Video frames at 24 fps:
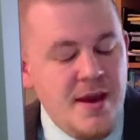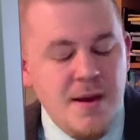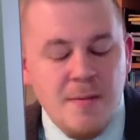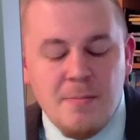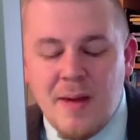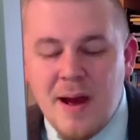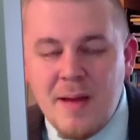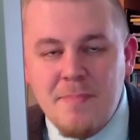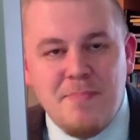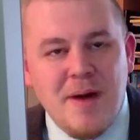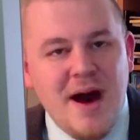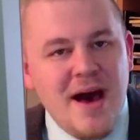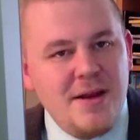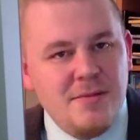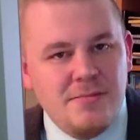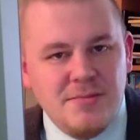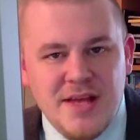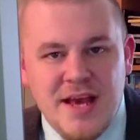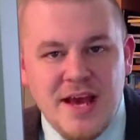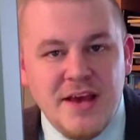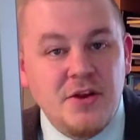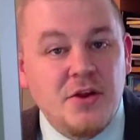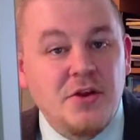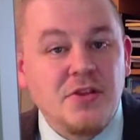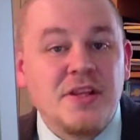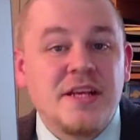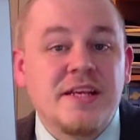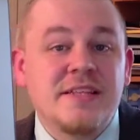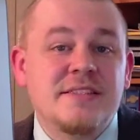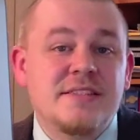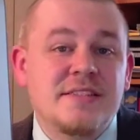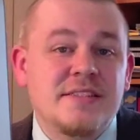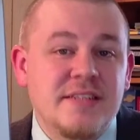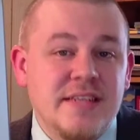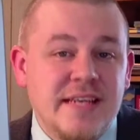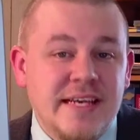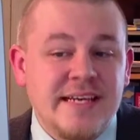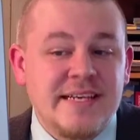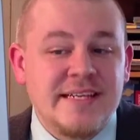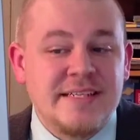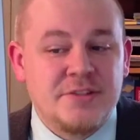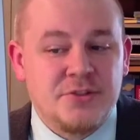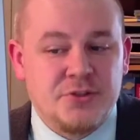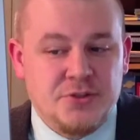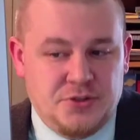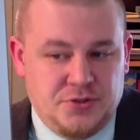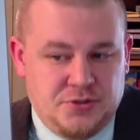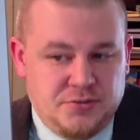My bottom line on this
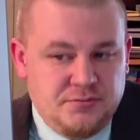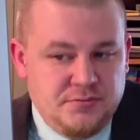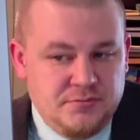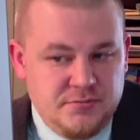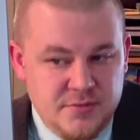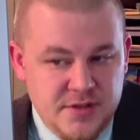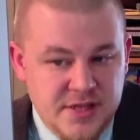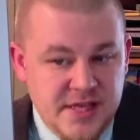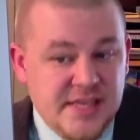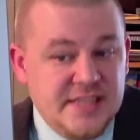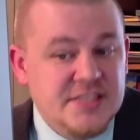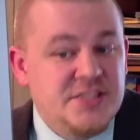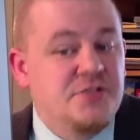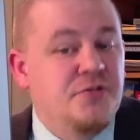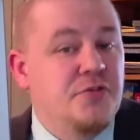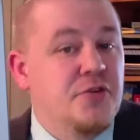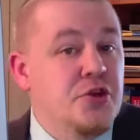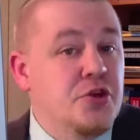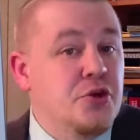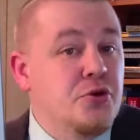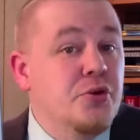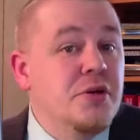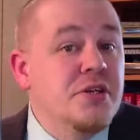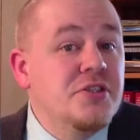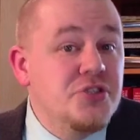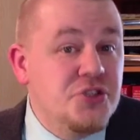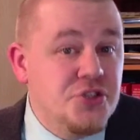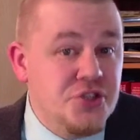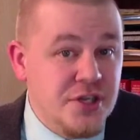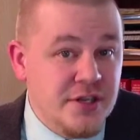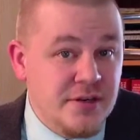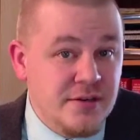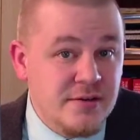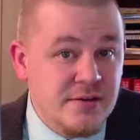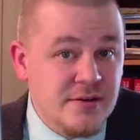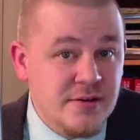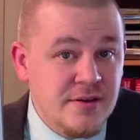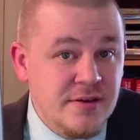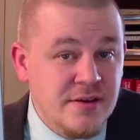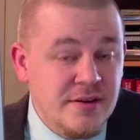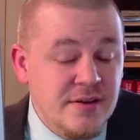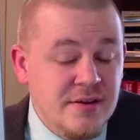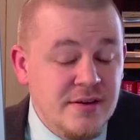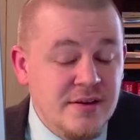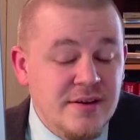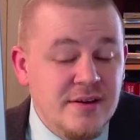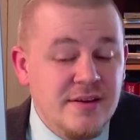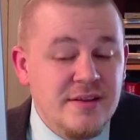is this. For the Christian,
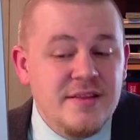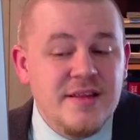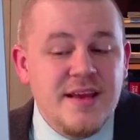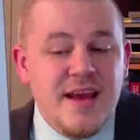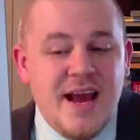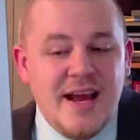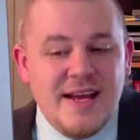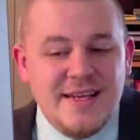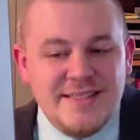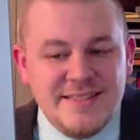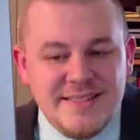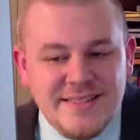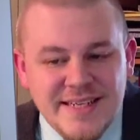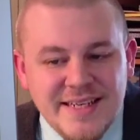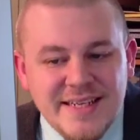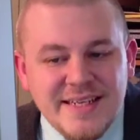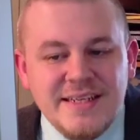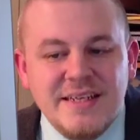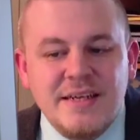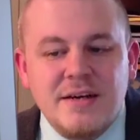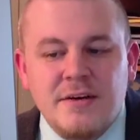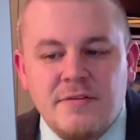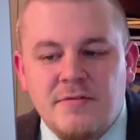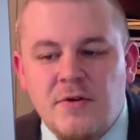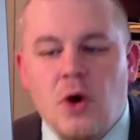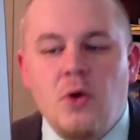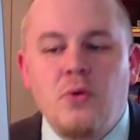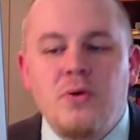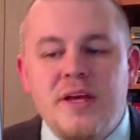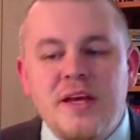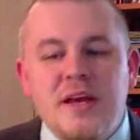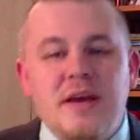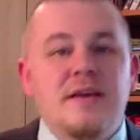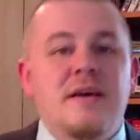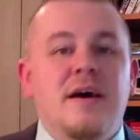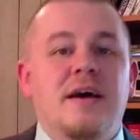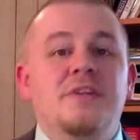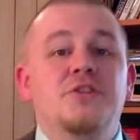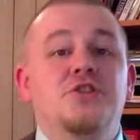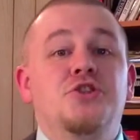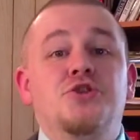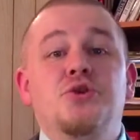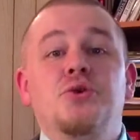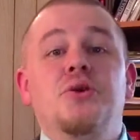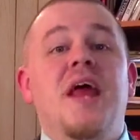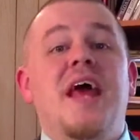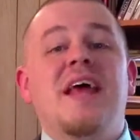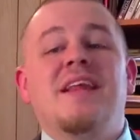the idea of owning a gun
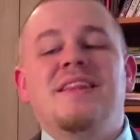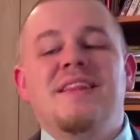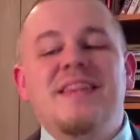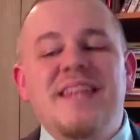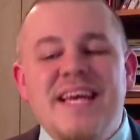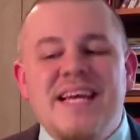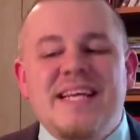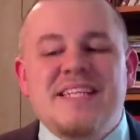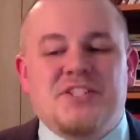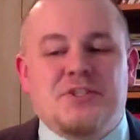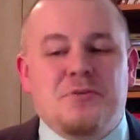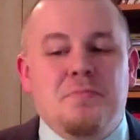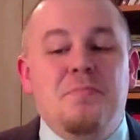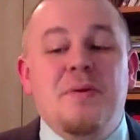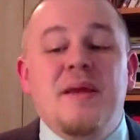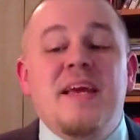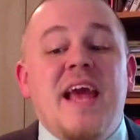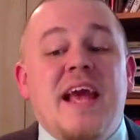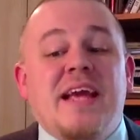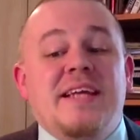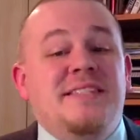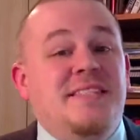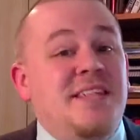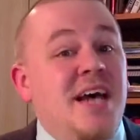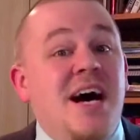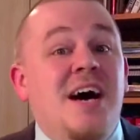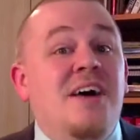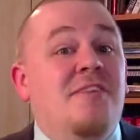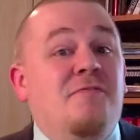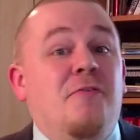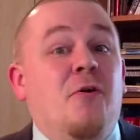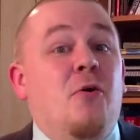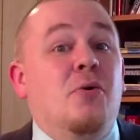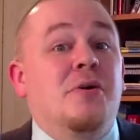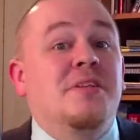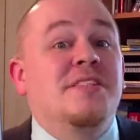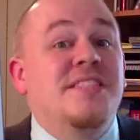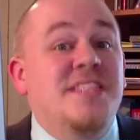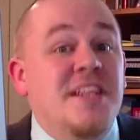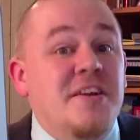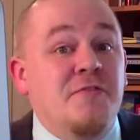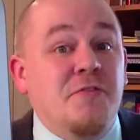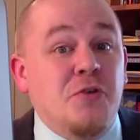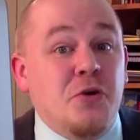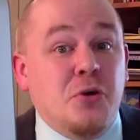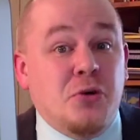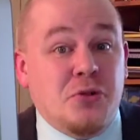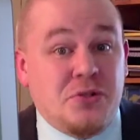should at least be a tough or
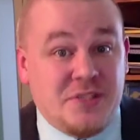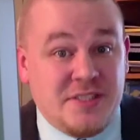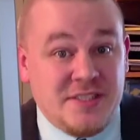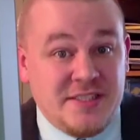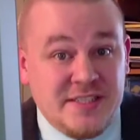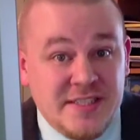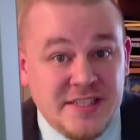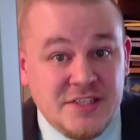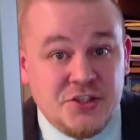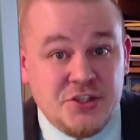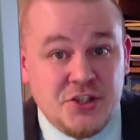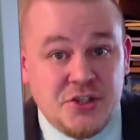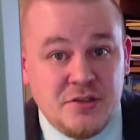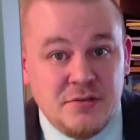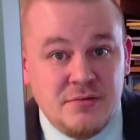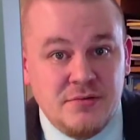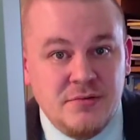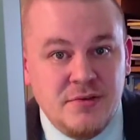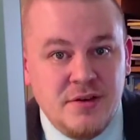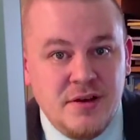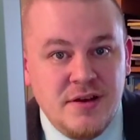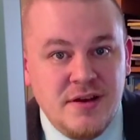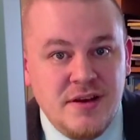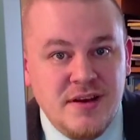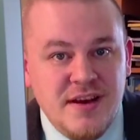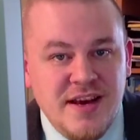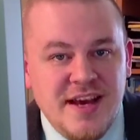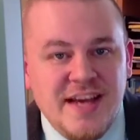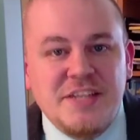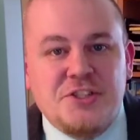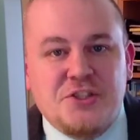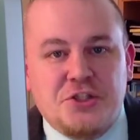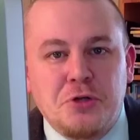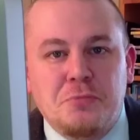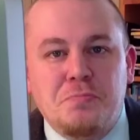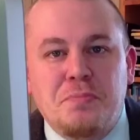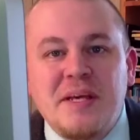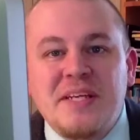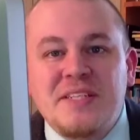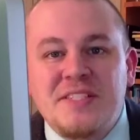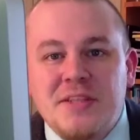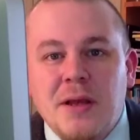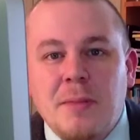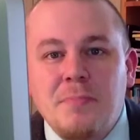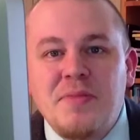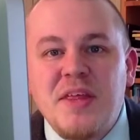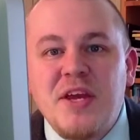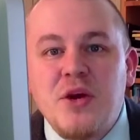difficult decision. It should be
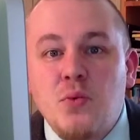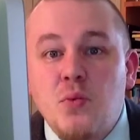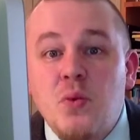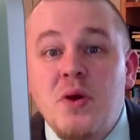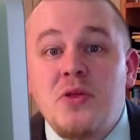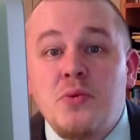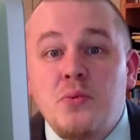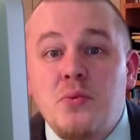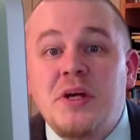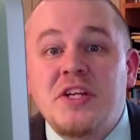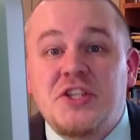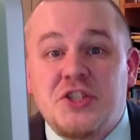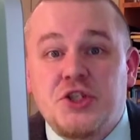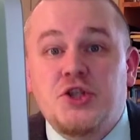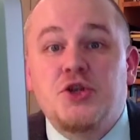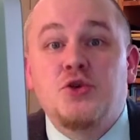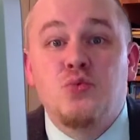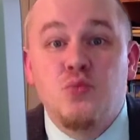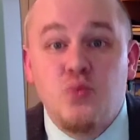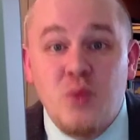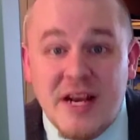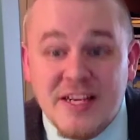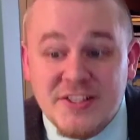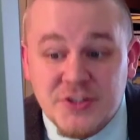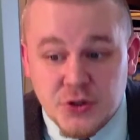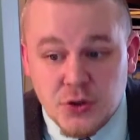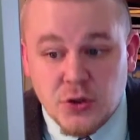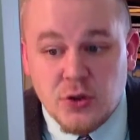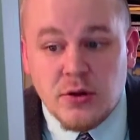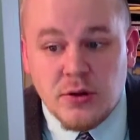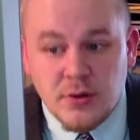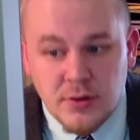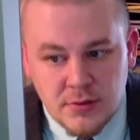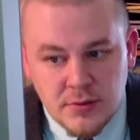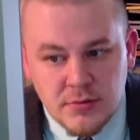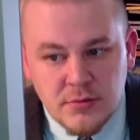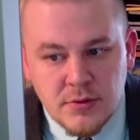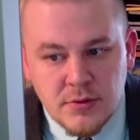something with which you wrestle.